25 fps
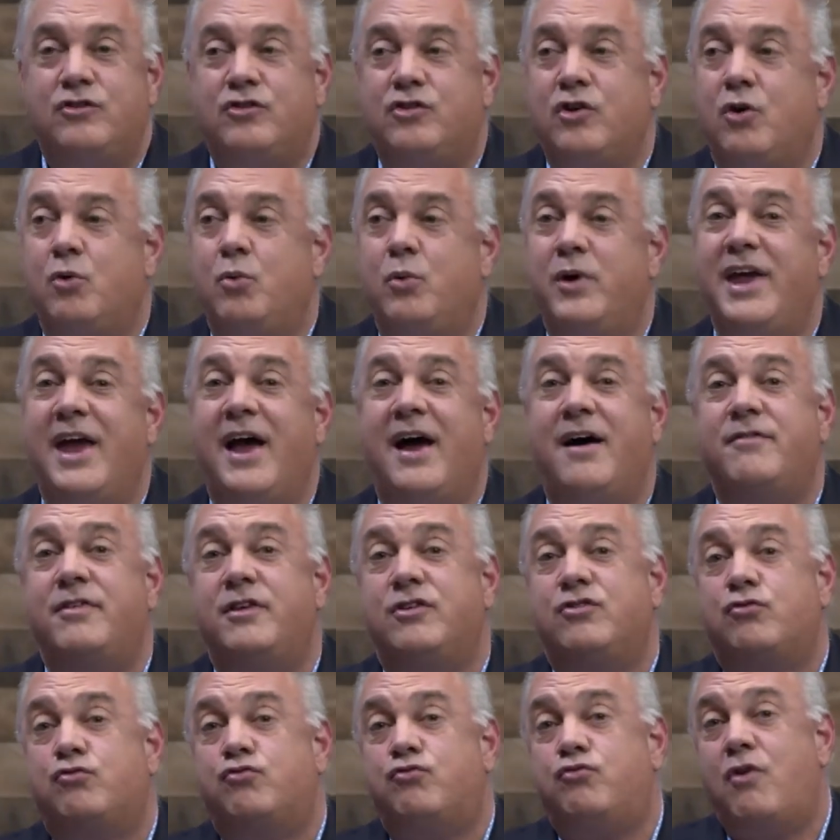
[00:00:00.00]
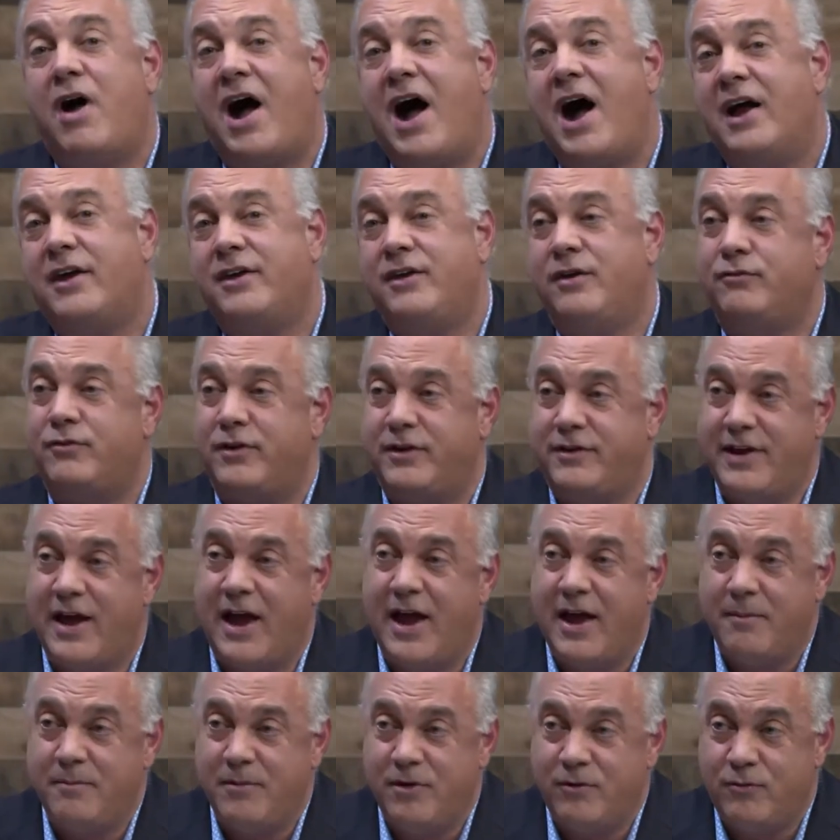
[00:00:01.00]
So we have this Rock Your
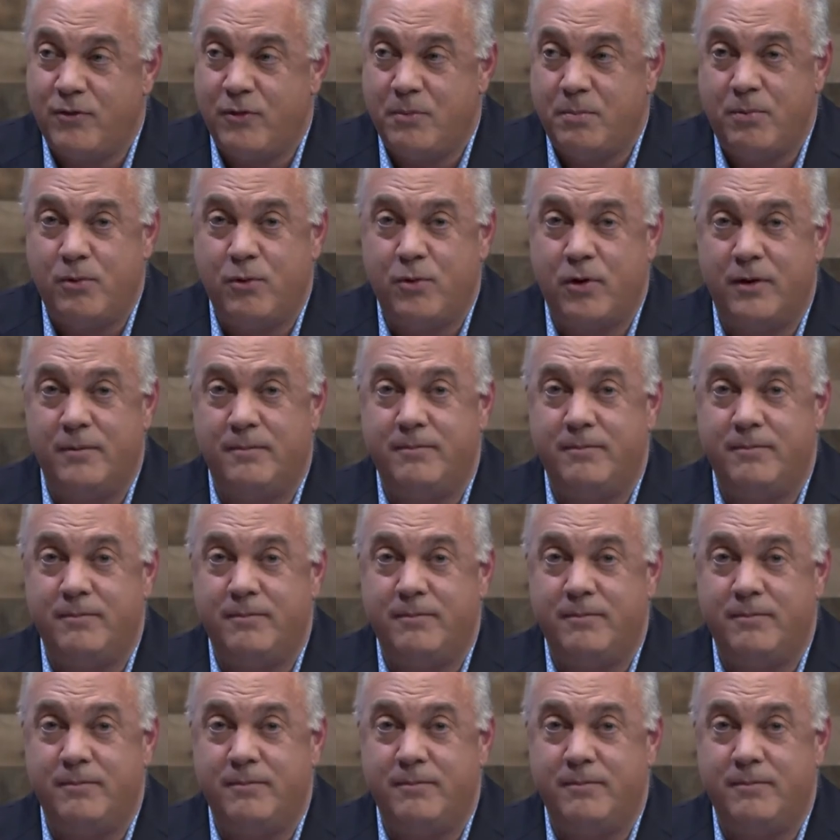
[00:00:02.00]
Retirement Report,